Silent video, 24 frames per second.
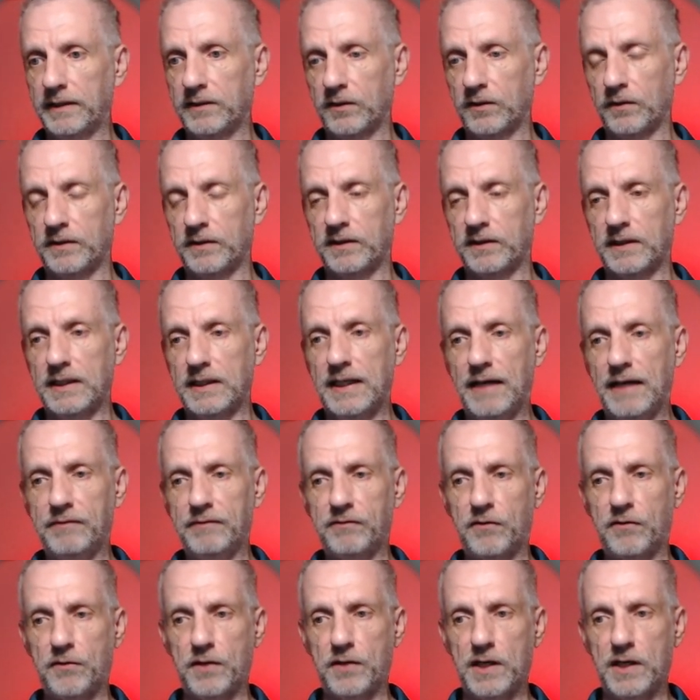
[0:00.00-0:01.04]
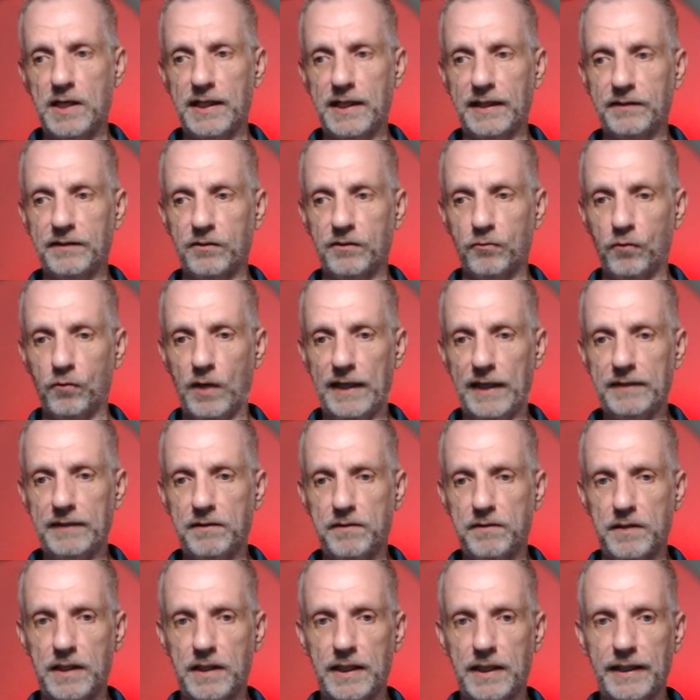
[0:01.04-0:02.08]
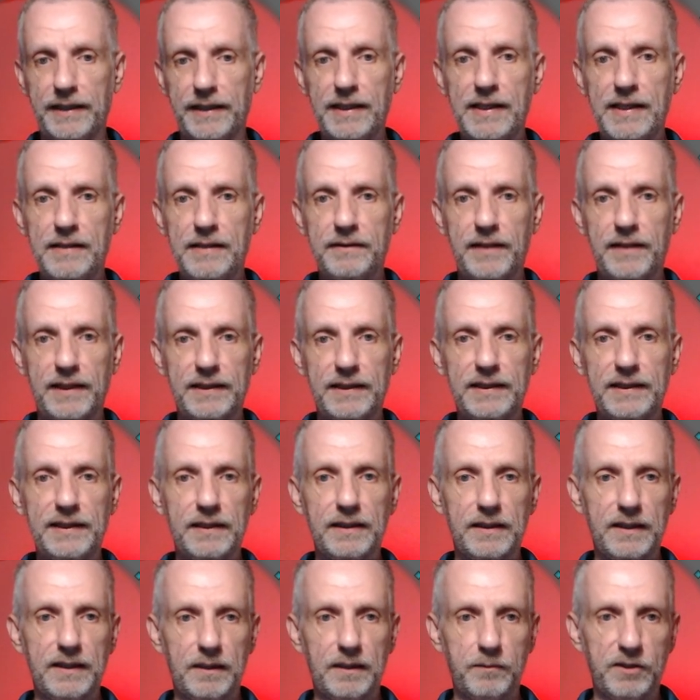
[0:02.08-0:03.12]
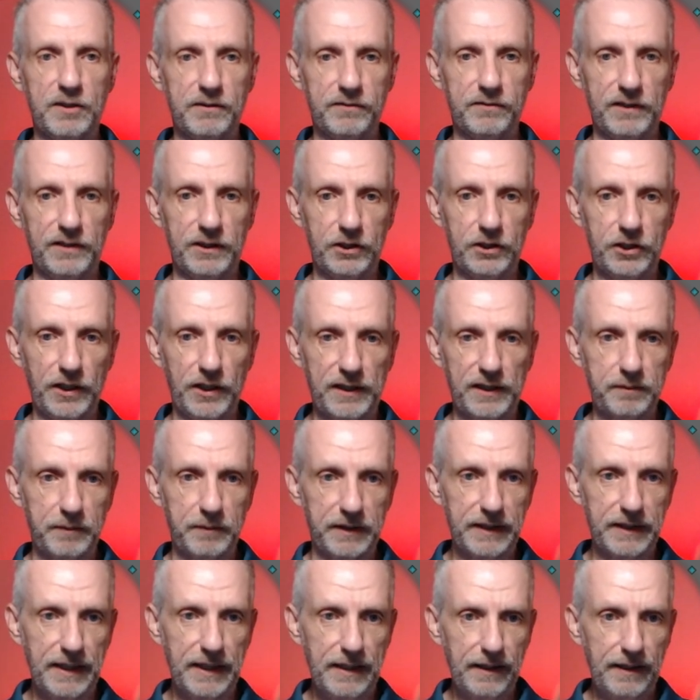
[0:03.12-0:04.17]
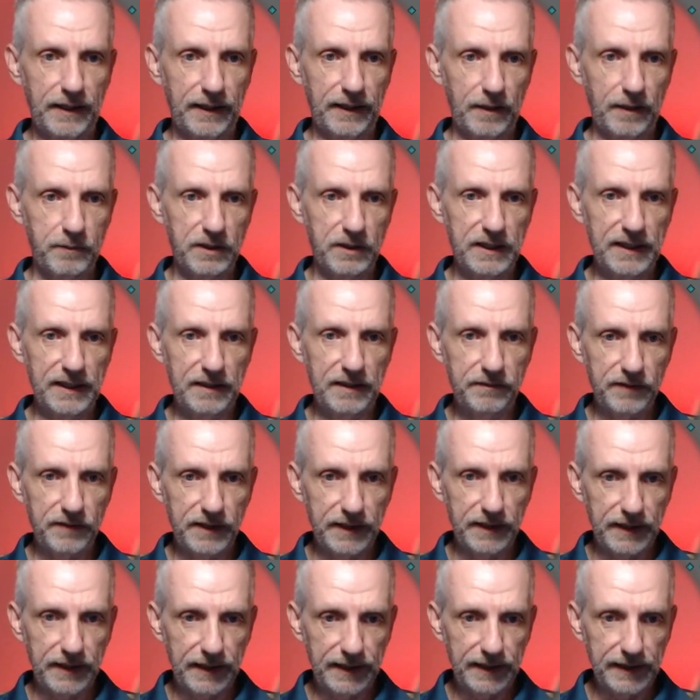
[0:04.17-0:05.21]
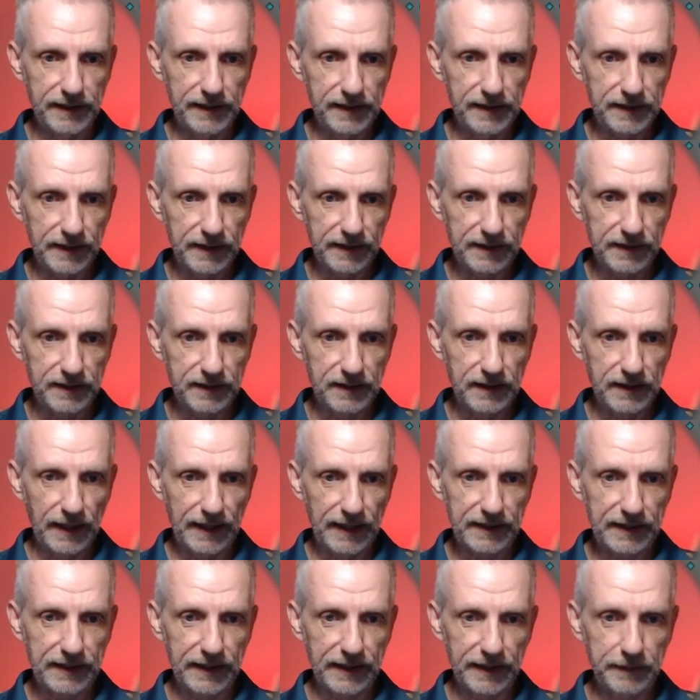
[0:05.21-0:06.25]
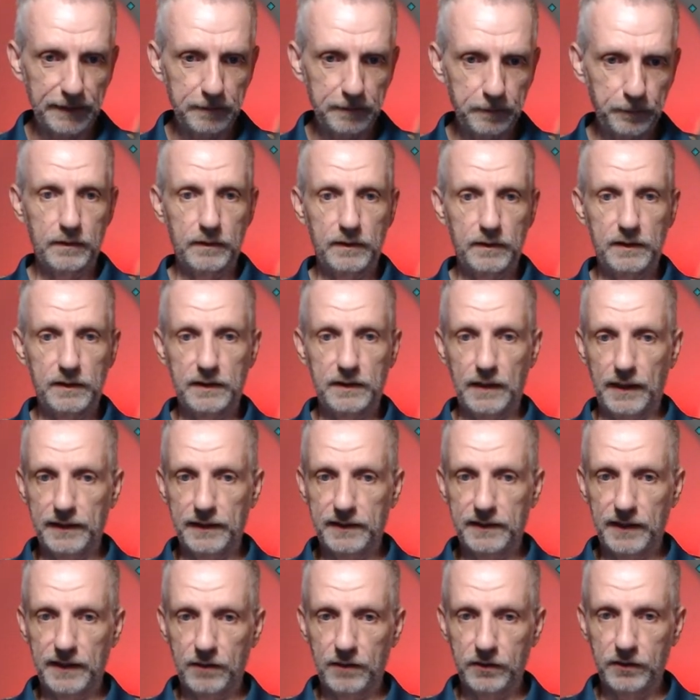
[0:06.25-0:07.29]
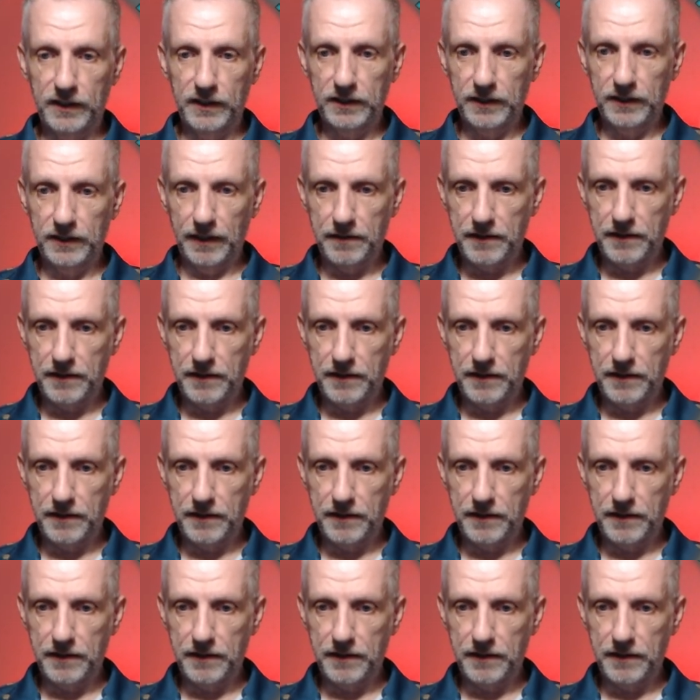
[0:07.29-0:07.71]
So it's the left thigh and the right thigh that need a little bit of an adjustment, and I believe it is exactly side rotation, I